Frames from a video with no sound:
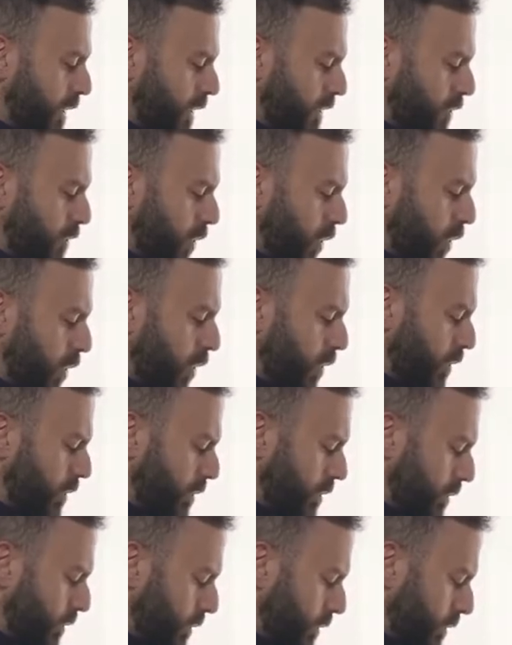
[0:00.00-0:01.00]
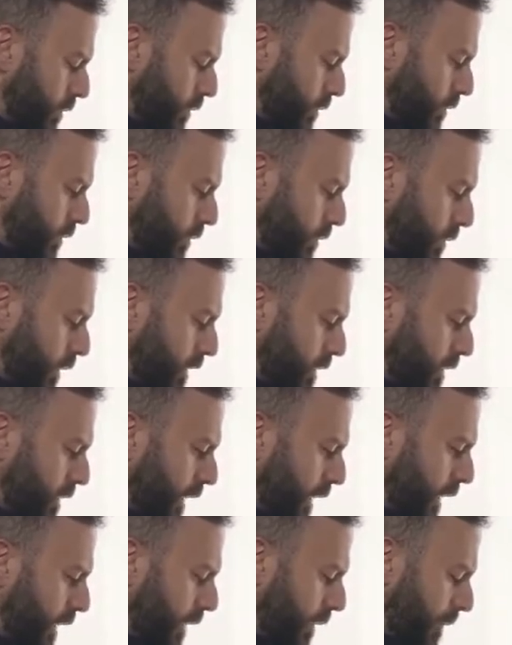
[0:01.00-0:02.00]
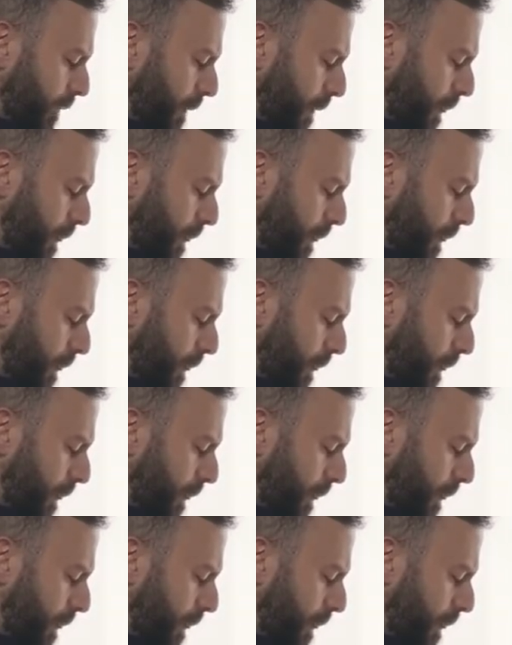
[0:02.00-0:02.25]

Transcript: So let's say